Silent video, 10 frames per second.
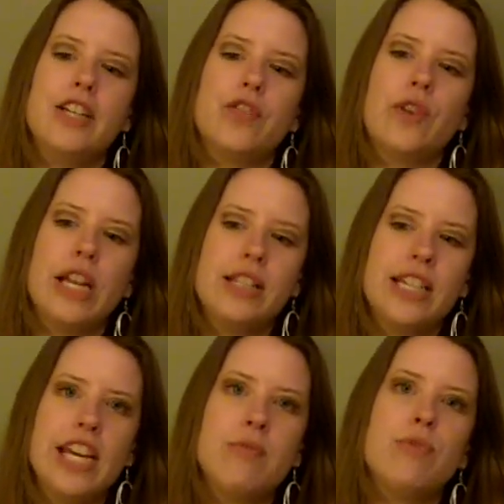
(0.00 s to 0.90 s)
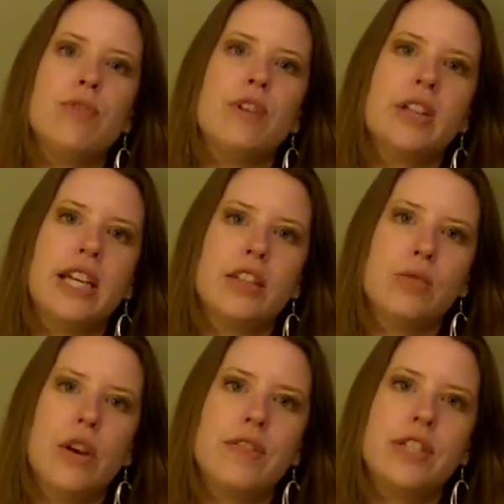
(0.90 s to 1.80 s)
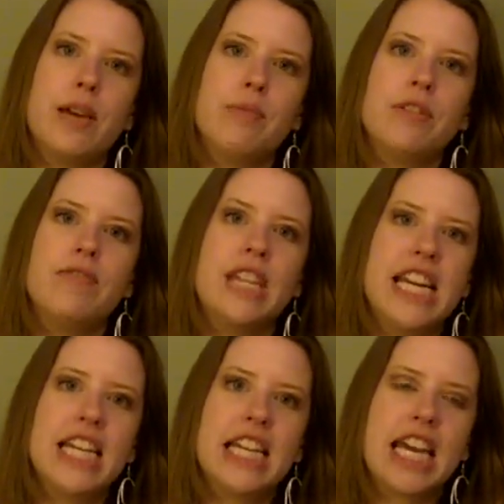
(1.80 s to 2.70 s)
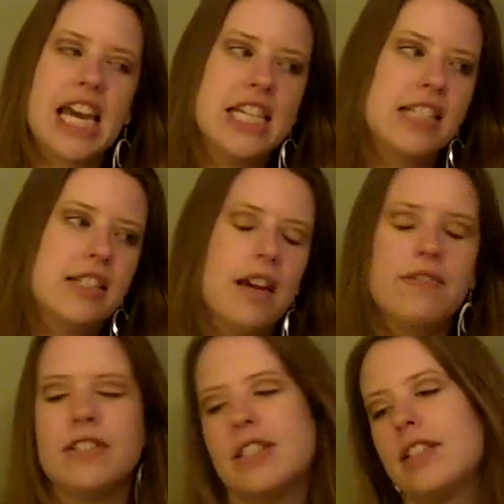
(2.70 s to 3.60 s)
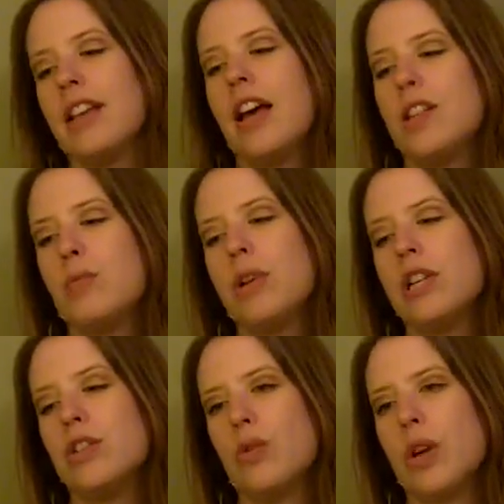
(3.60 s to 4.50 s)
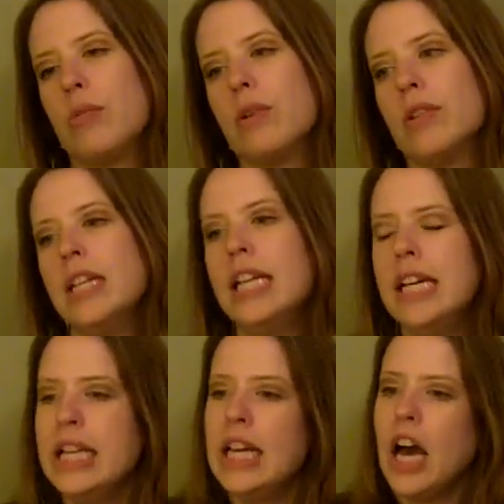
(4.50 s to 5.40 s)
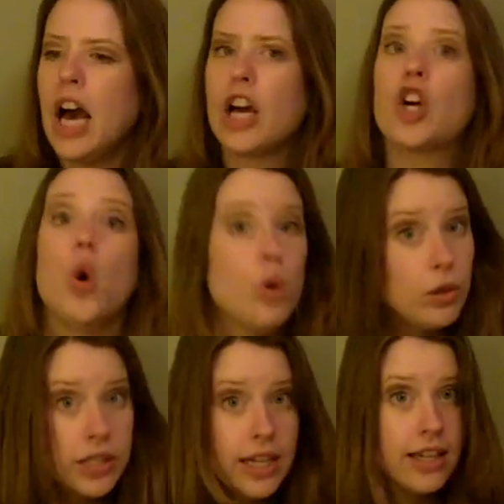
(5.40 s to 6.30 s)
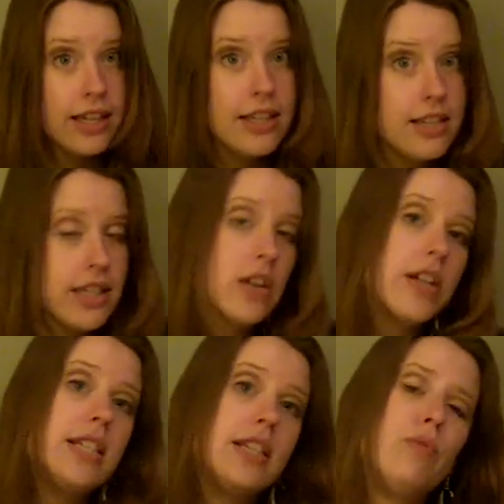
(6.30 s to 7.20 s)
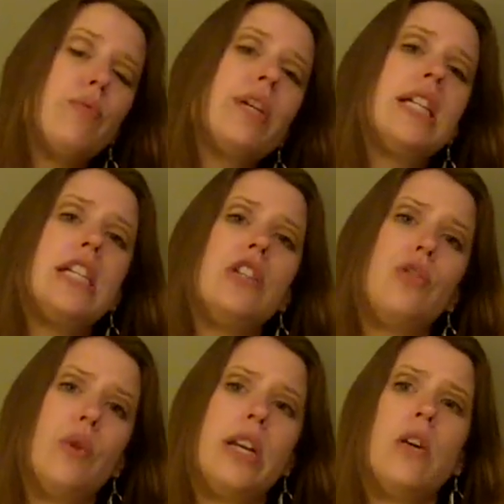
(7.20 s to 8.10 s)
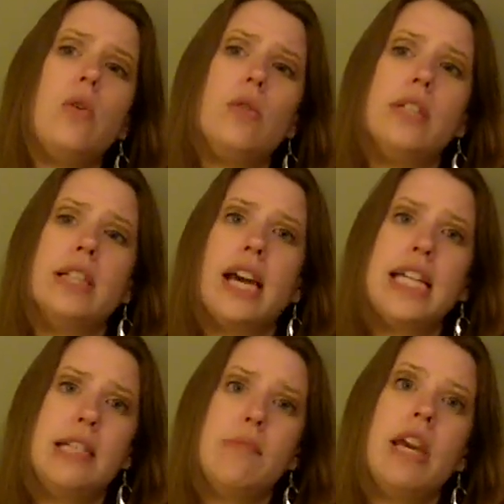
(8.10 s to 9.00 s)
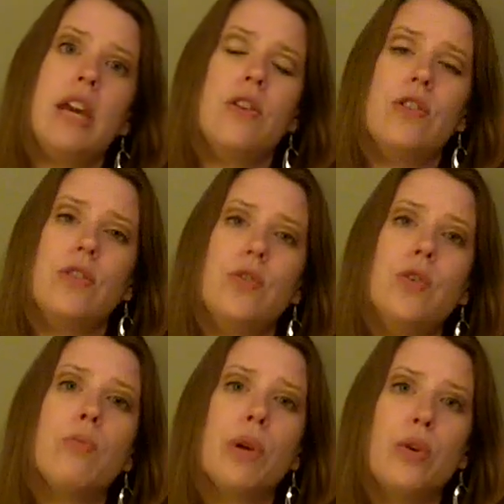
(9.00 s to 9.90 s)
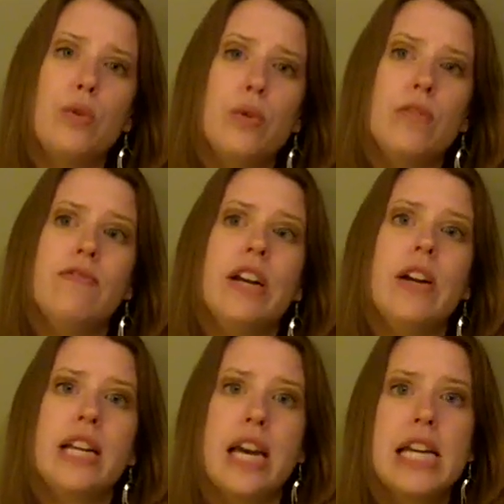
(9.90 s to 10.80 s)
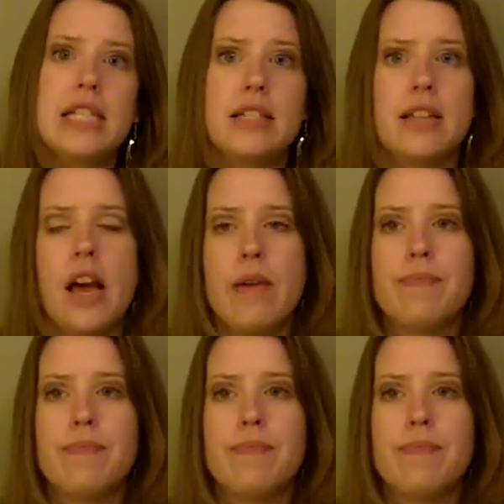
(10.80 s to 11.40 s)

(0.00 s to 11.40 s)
his friends take him through the 12 steps of dating again and stuff. It's pretty enjoyable. Gold, the series, I really enjoyed Gold, and the guys that make it are just super cool and very nice.